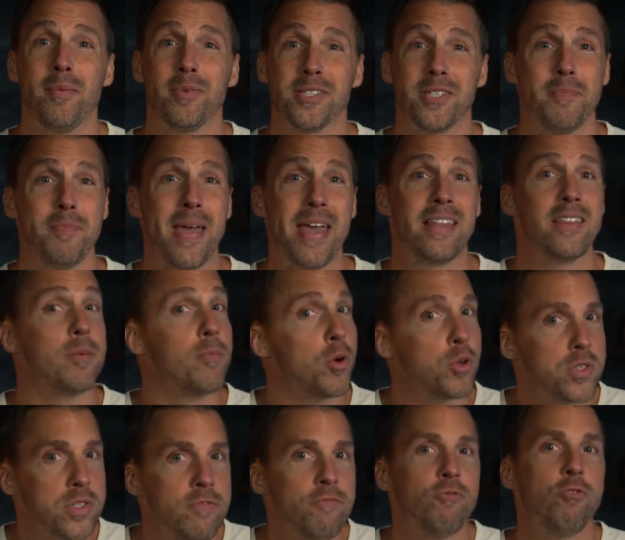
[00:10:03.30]
able to make the
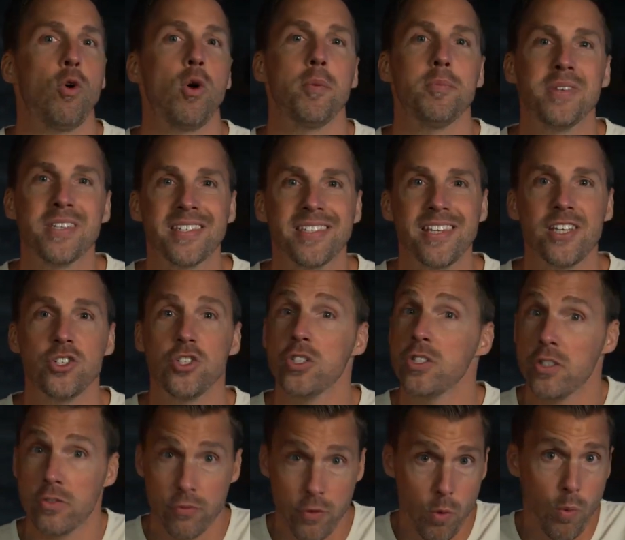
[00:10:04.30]
most informed
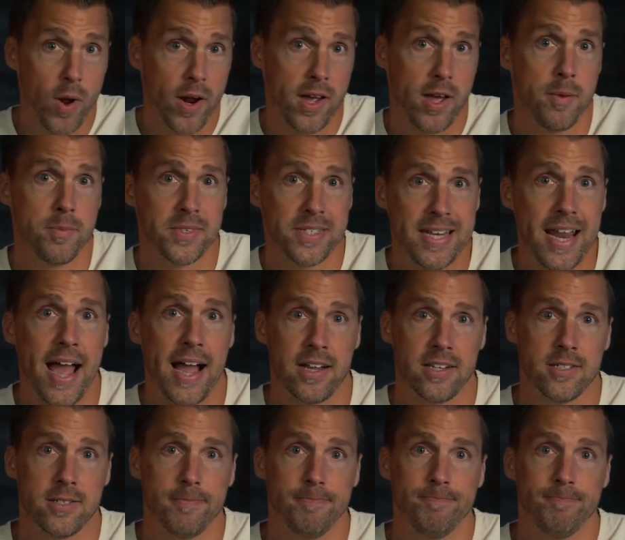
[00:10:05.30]
decisions for what comes
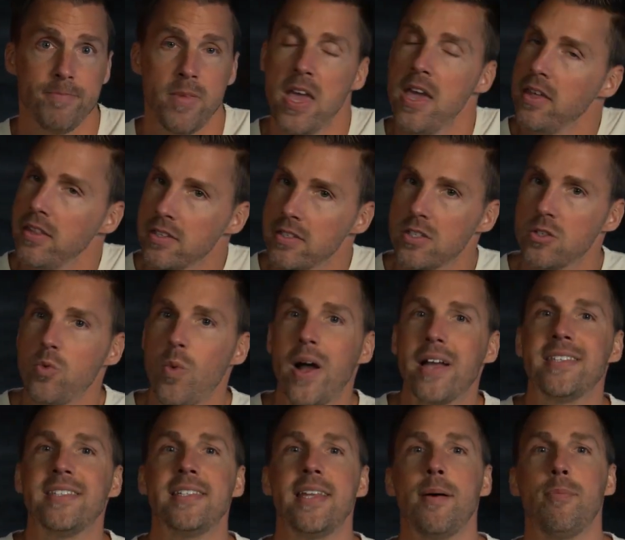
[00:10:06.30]
next. This is why
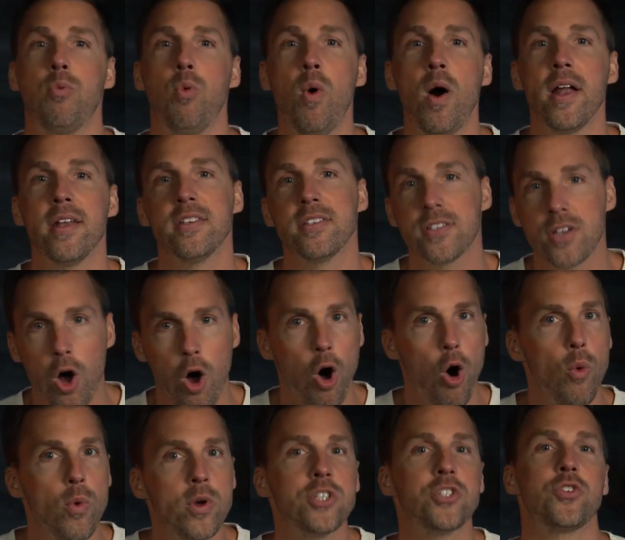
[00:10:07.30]
step 1 is to
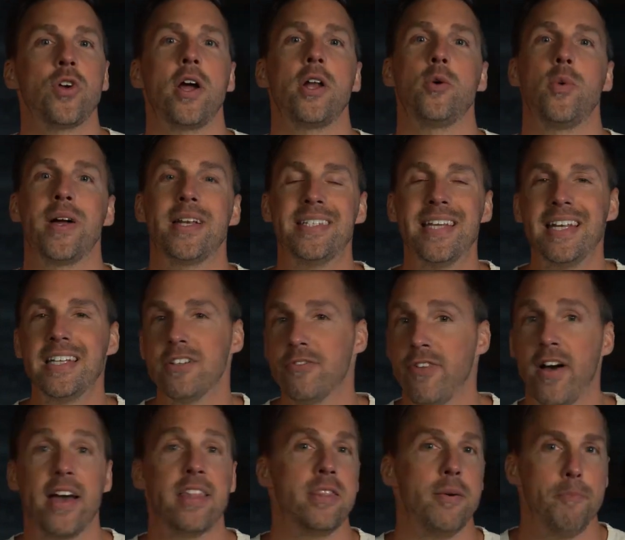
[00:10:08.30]
always try to
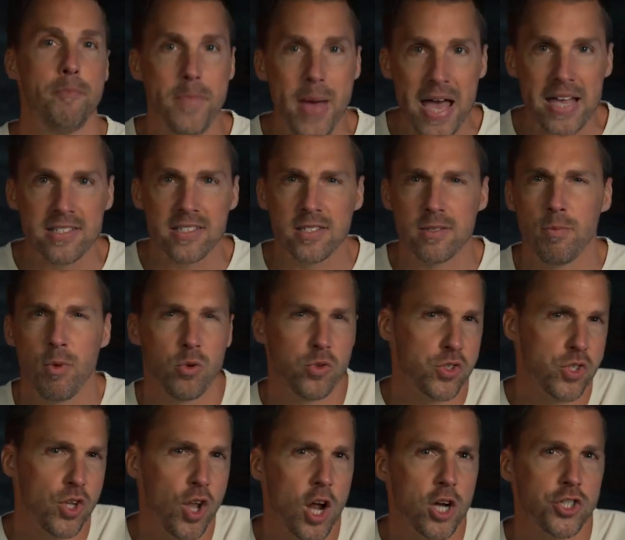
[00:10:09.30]
identify the best,
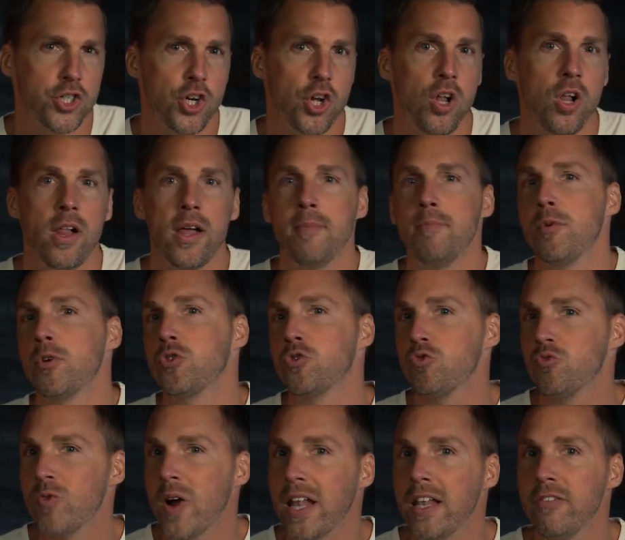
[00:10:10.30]
most logical, and most
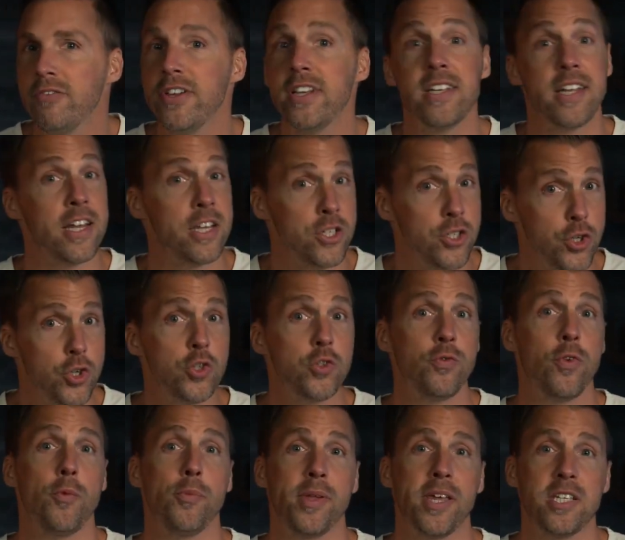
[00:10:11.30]
relevant and
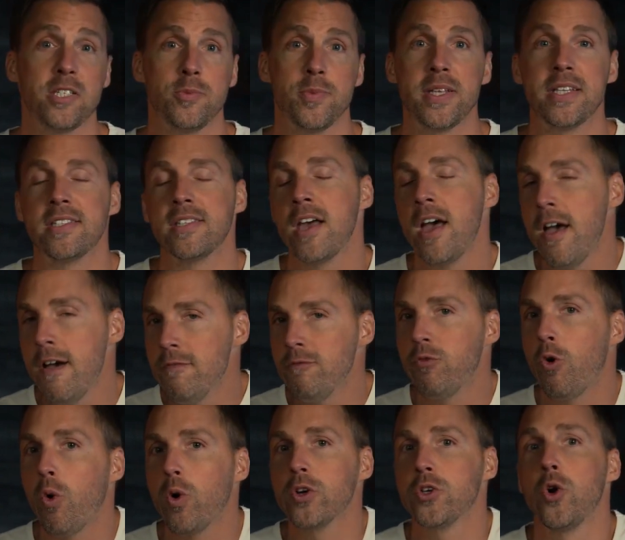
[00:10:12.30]
useful placements
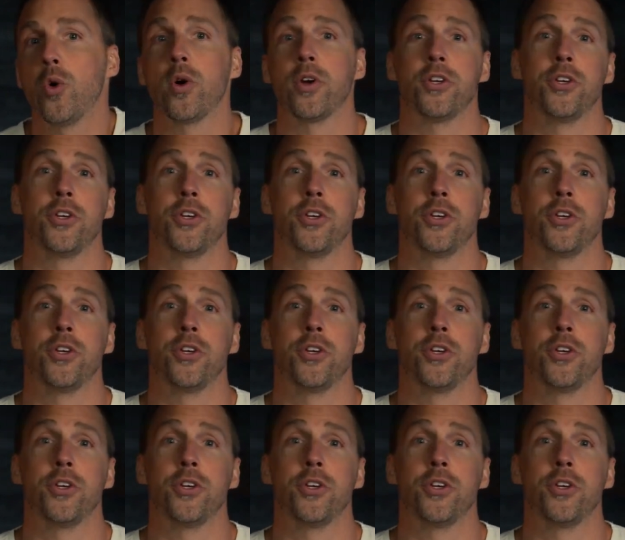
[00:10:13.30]
for your